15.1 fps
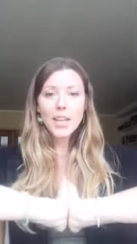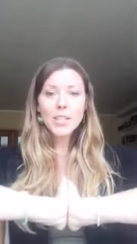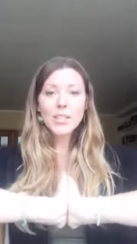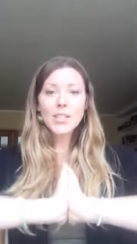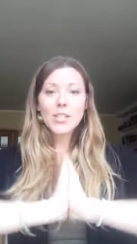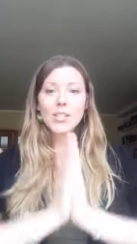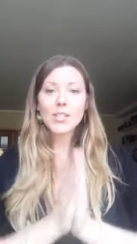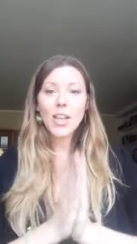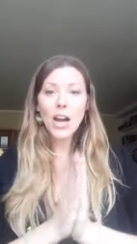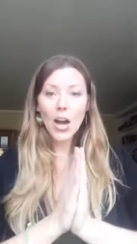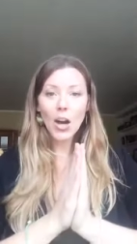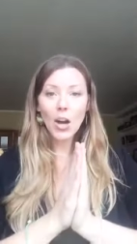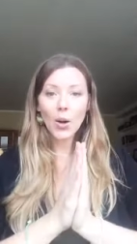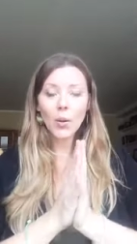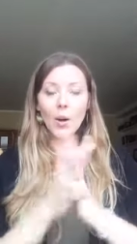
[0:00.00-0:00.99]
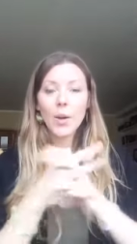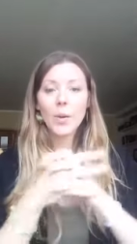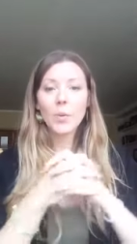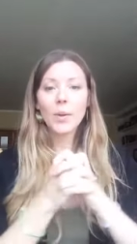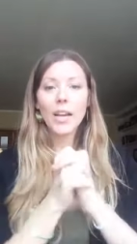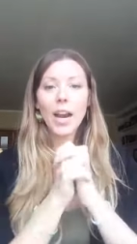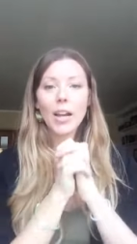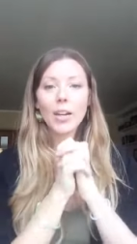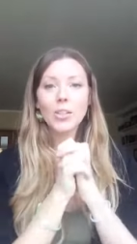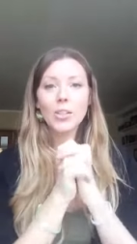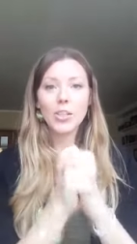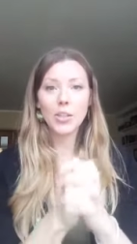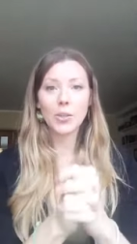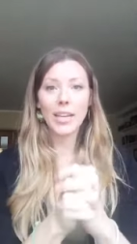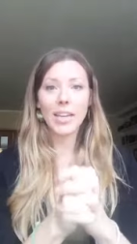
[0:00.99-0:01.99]
So, we are
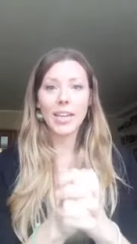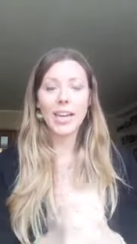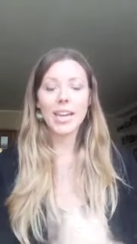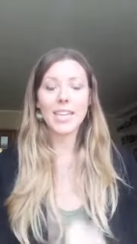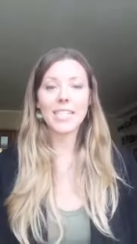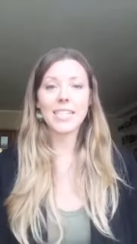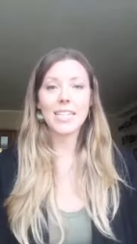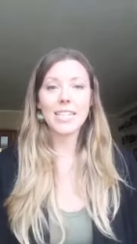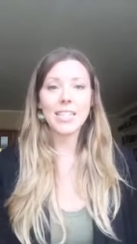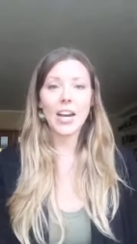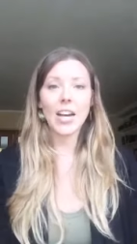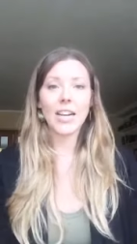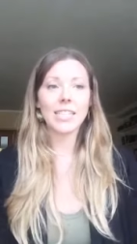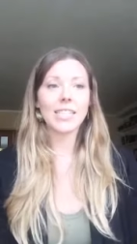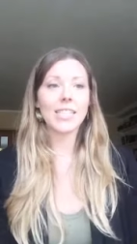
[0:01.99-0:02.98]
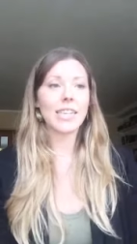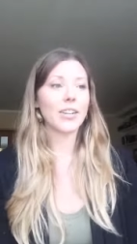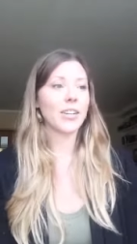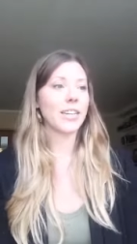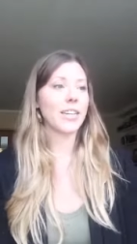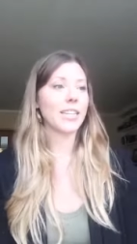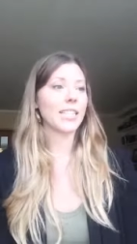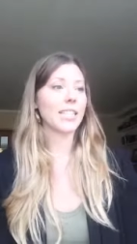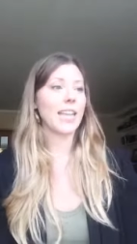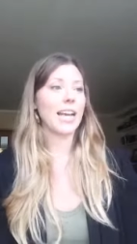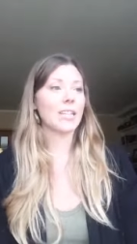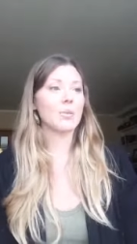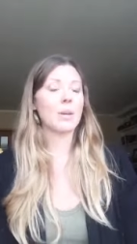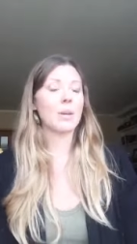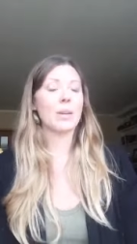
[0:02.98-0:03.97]
doing a detox series.
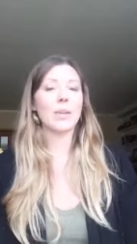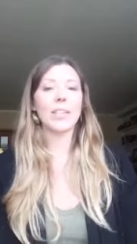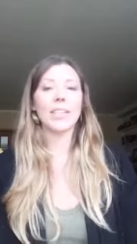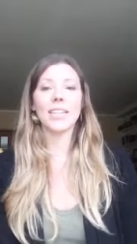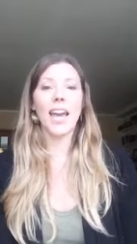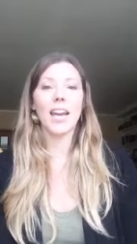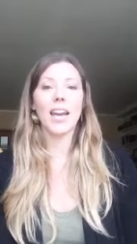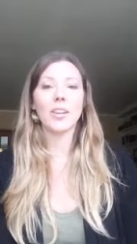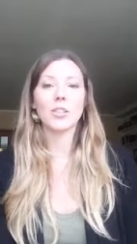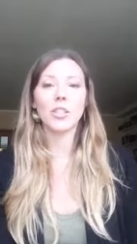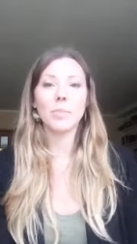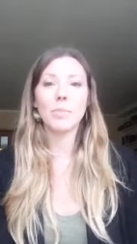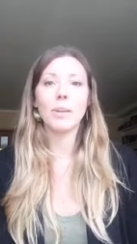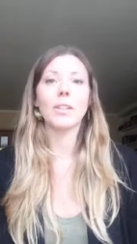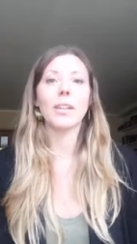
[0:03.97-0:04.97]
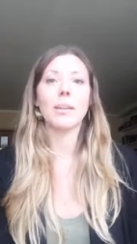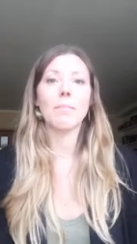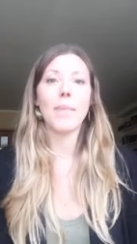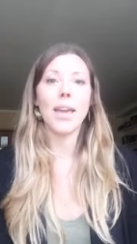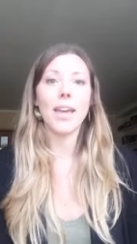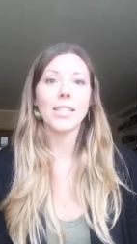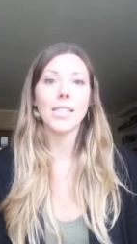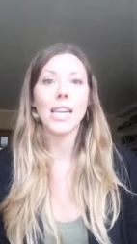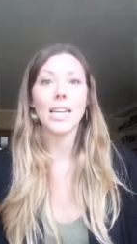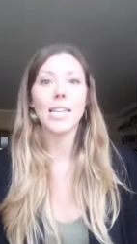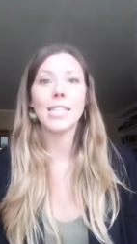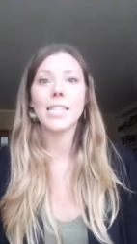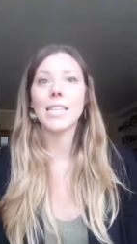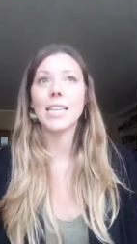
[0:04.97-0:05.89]
Last week we did energy building basics.